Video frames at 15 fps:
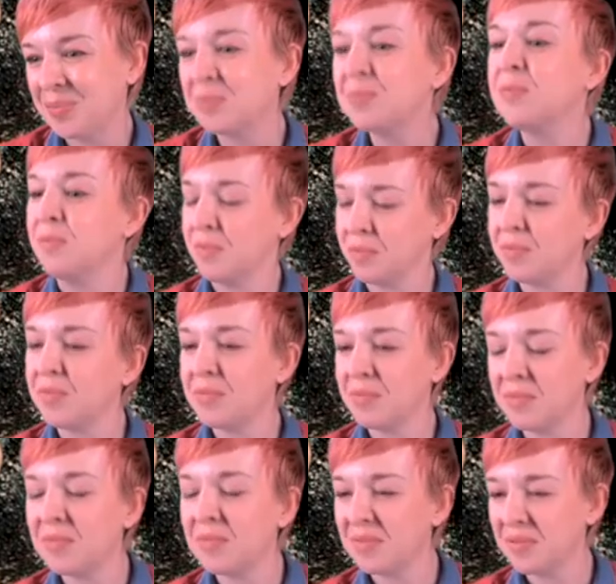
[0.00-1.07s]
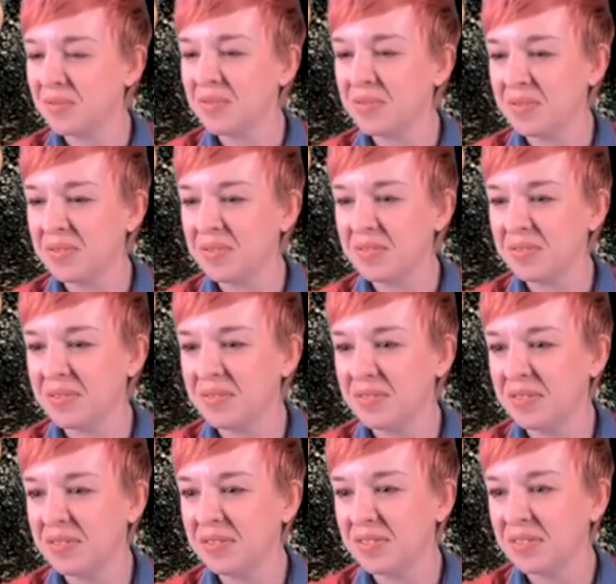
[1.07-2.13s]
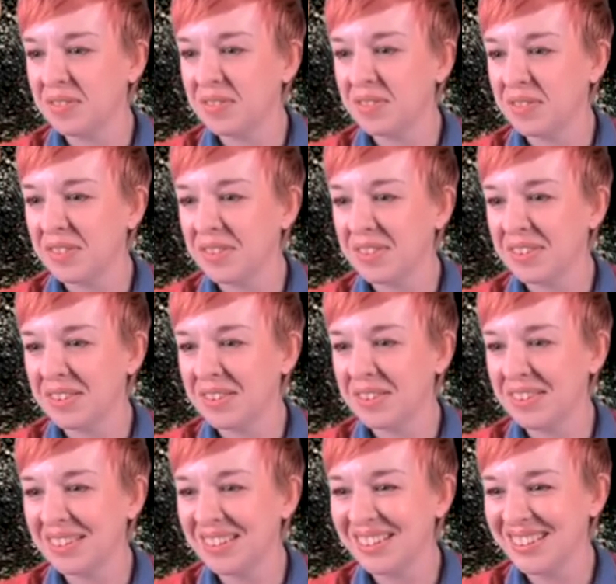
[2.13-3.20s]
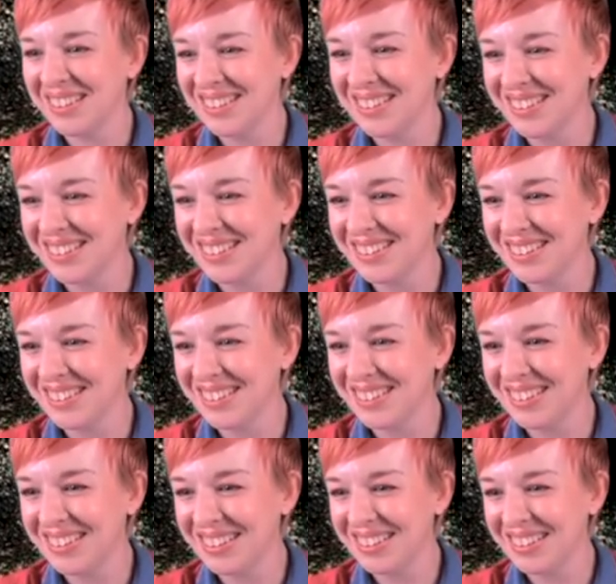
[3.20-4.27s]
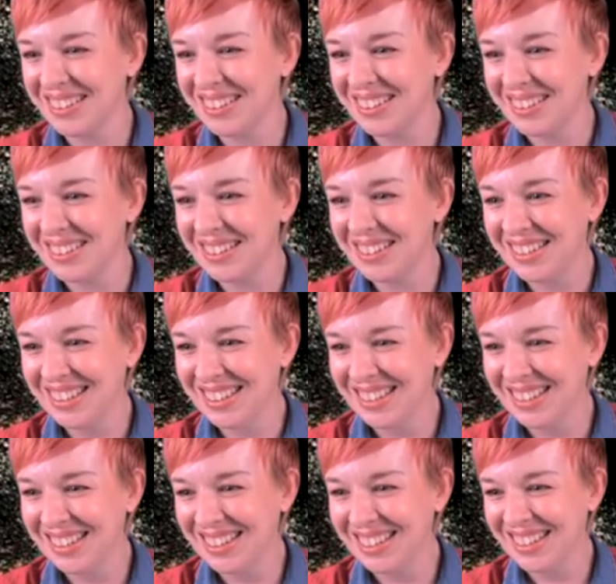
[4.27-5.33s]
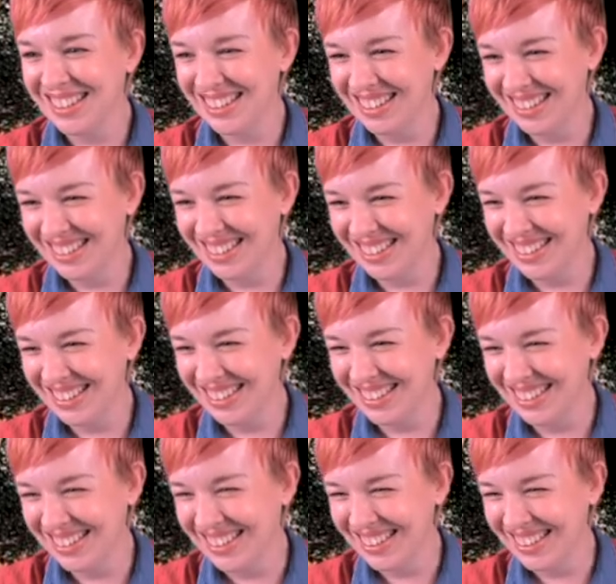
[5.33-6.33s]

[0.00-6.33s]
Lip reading: This person isn't speaking.